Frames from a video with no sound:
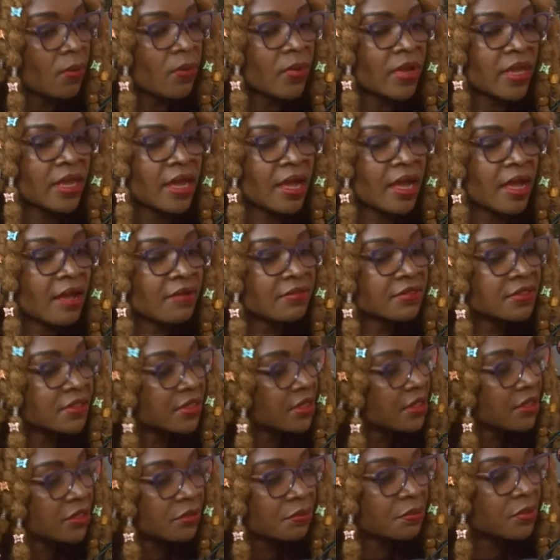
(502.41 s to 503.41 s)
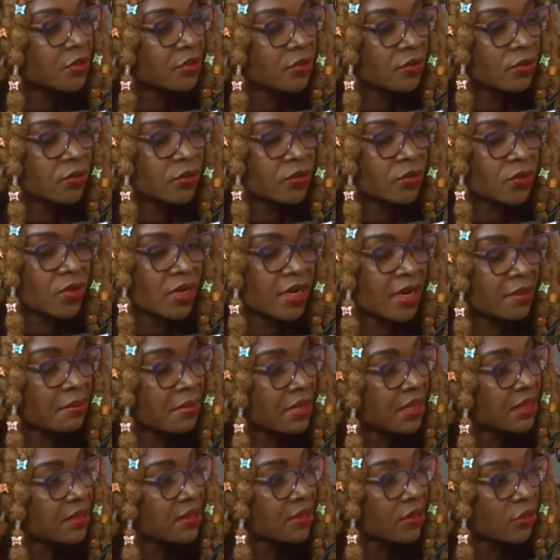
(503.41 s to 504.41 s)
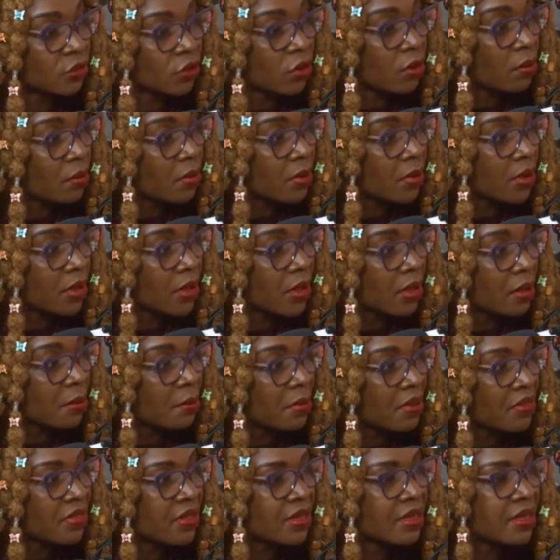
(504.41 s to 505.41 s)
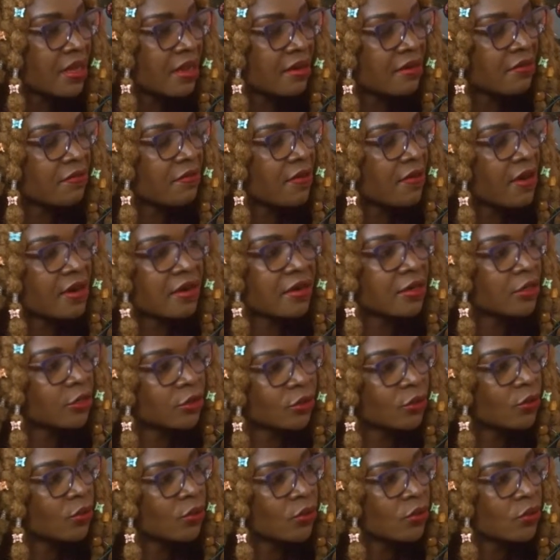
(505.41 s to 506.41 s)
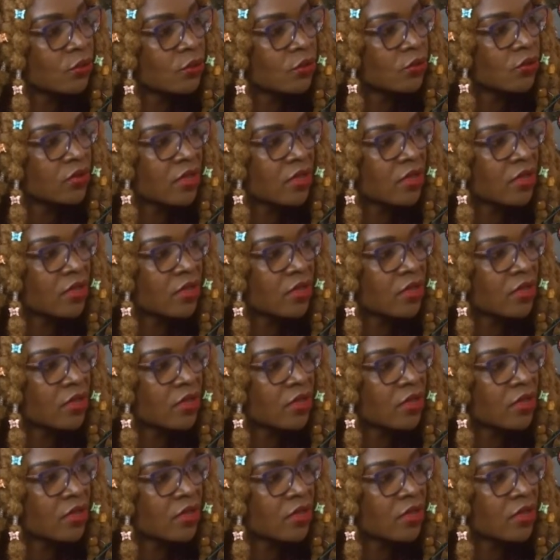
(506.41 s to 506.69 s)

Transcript: We have CHPs who will do an amazing job, but then they're referring to who?